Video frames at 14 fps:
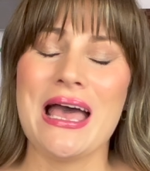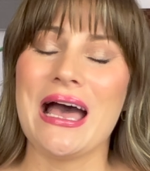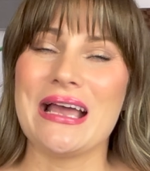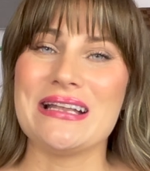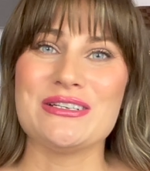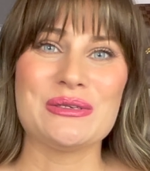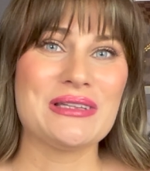
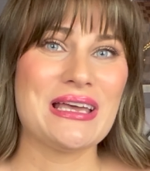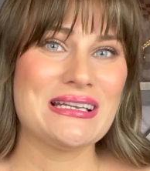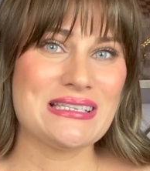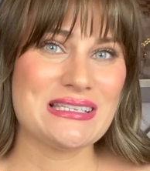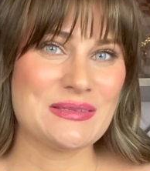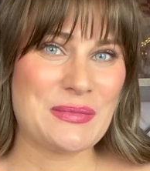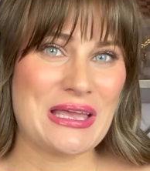I don't like
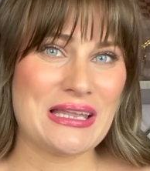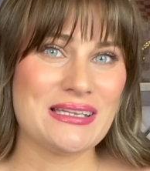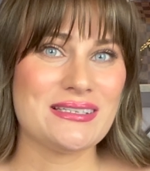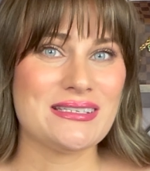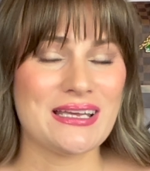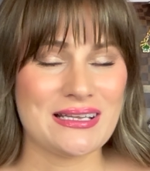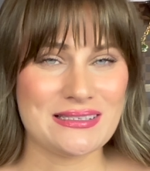to spend
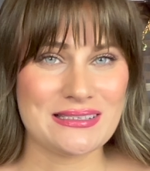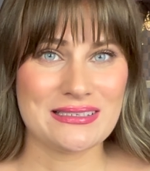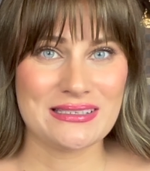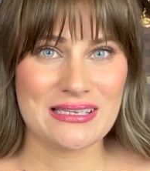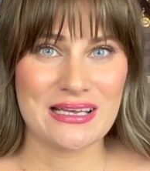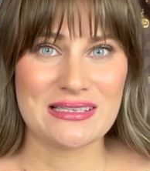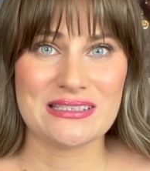tons and
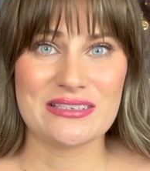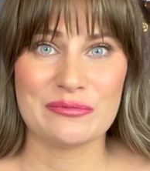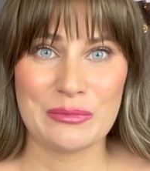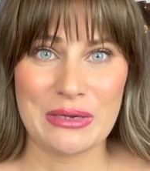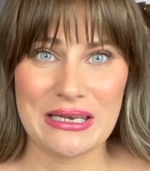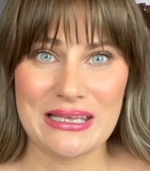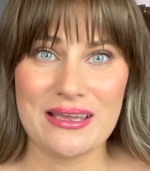tons of
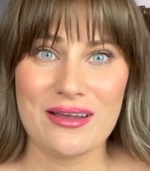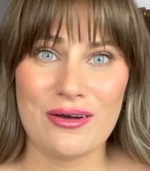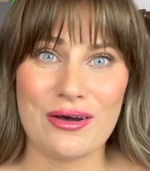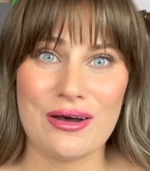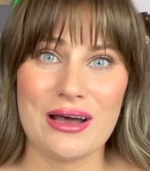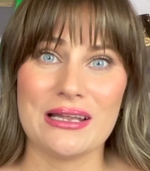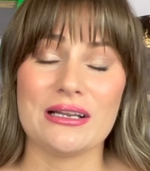money
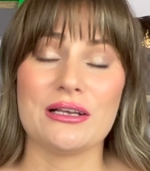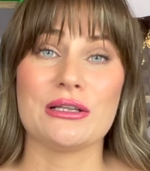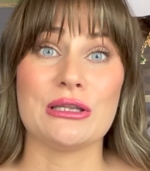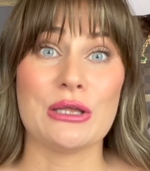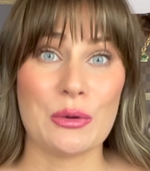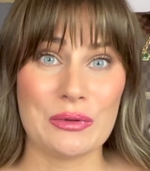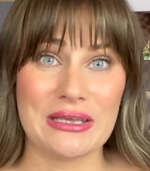on
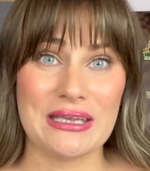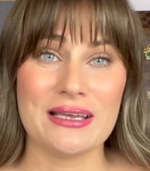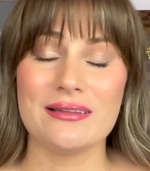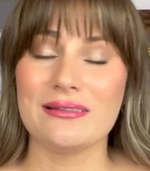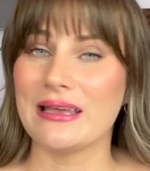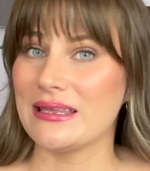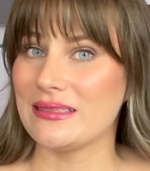
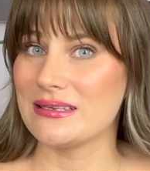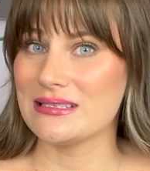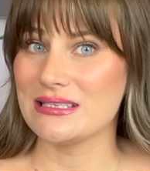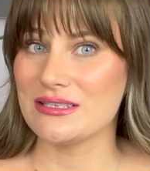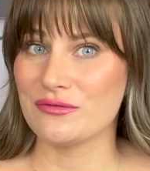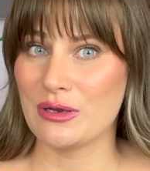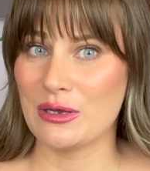clothing, like this
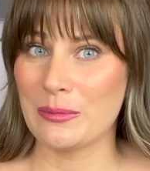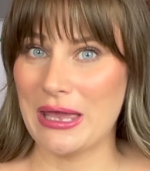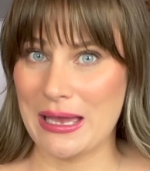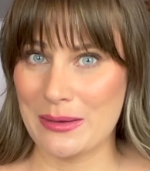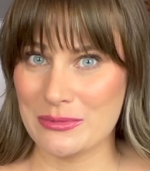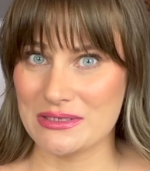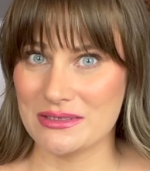is from
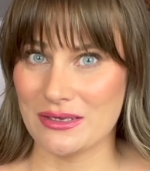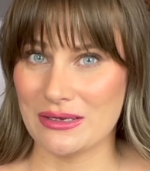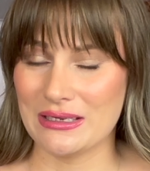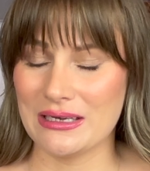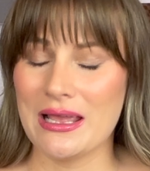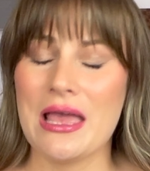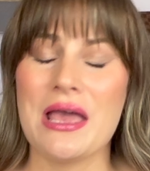
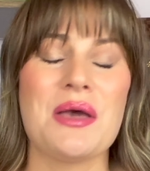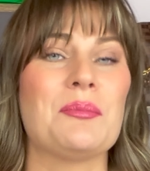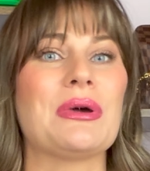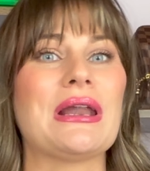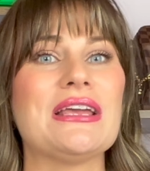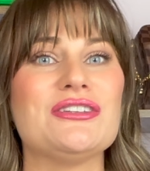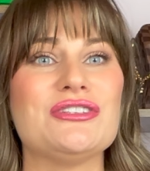Amazon,
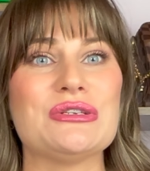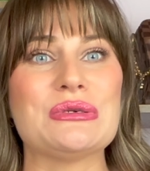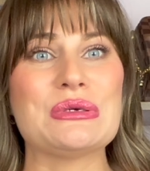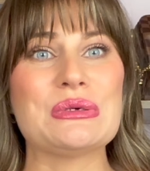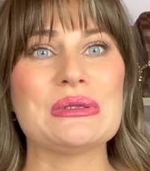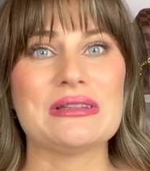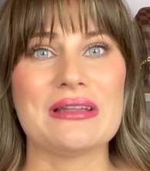but I do
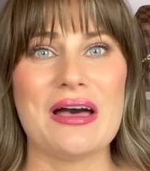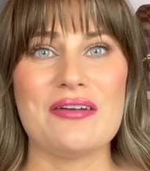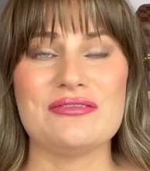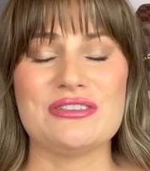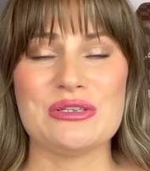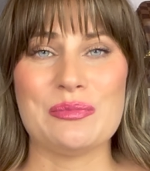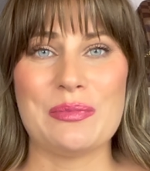
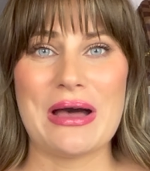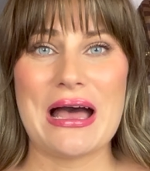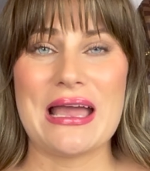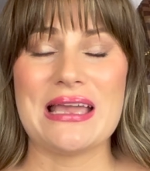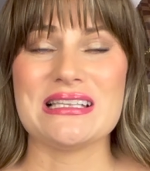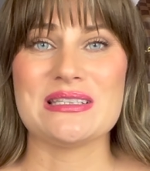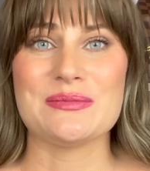love to
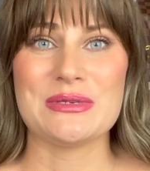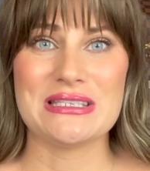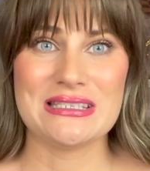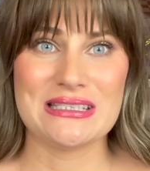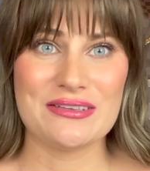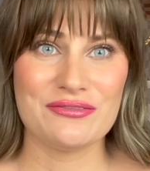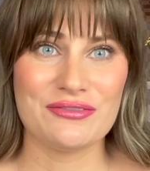buy
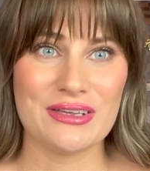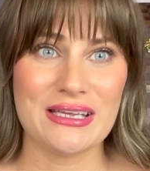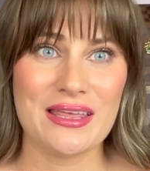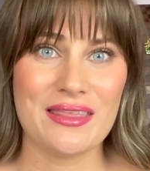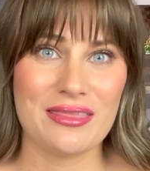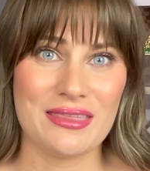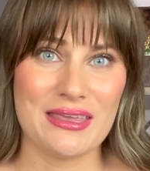
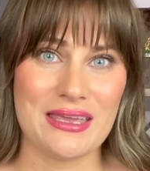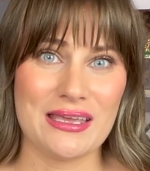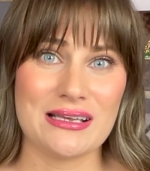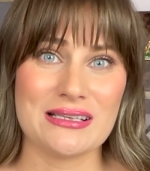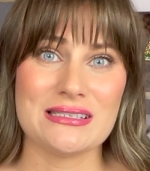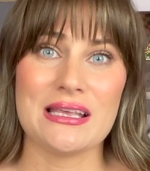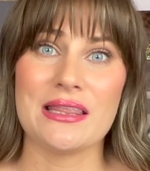specific
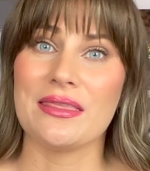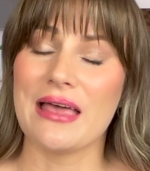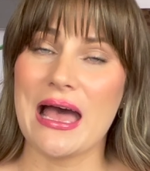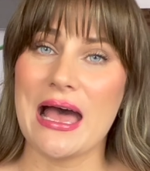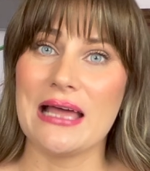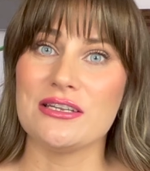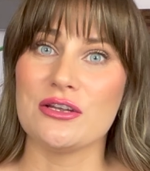things
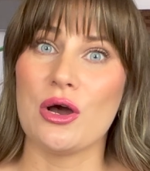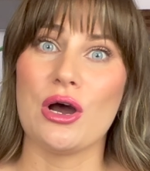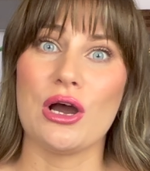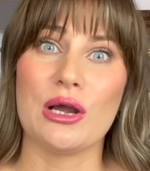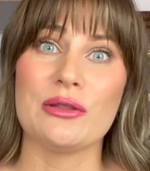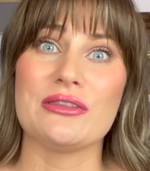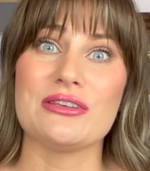that
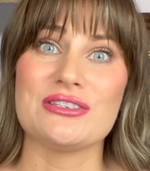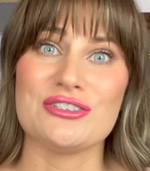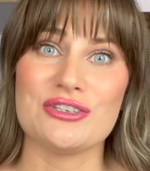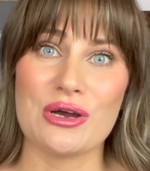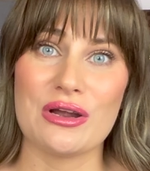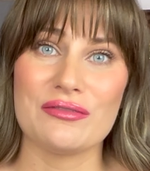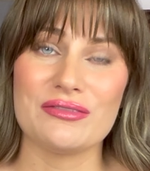are the
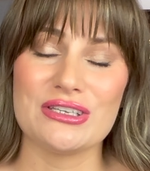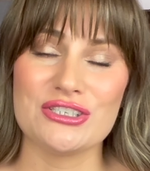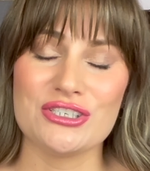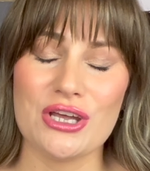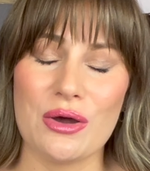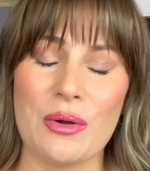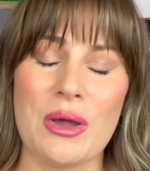star of the
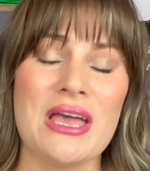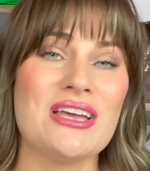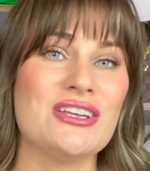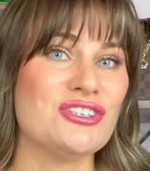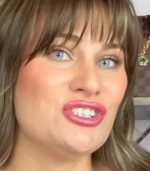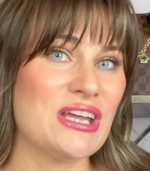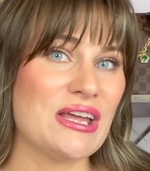show.
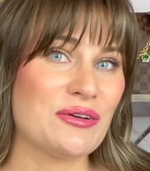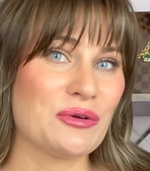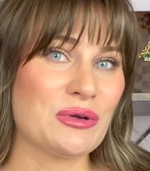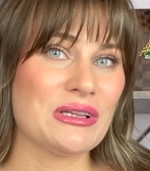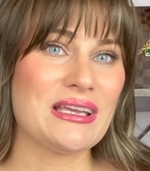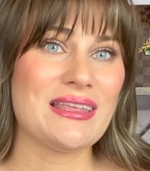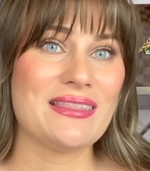
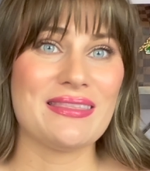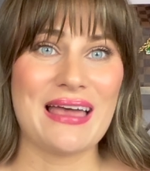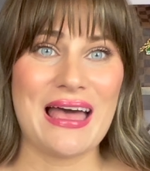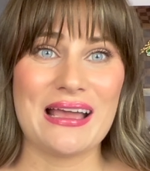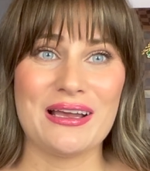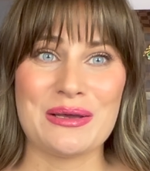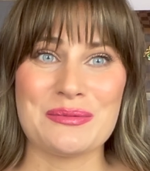Generally,
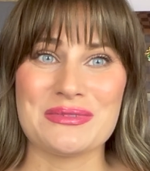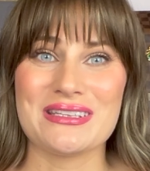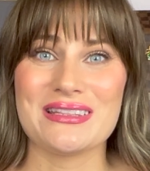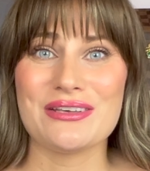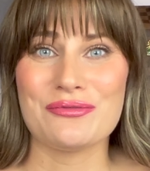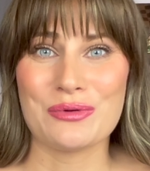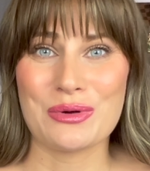that comes in
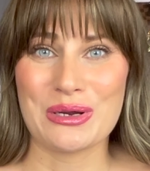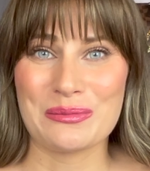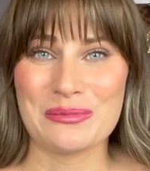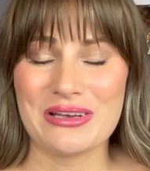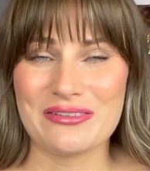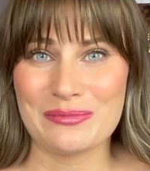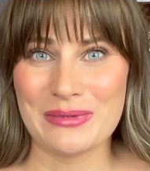the
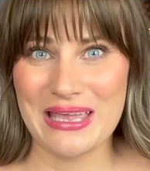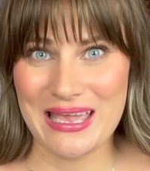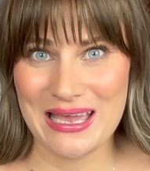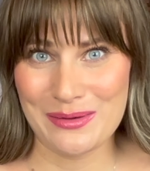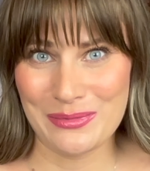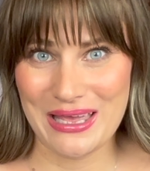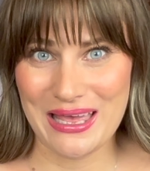form of my
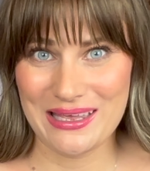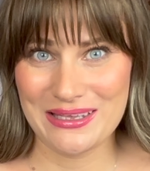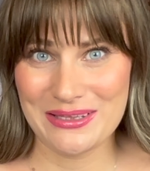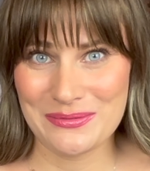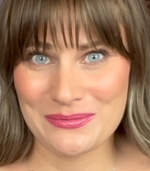handbag.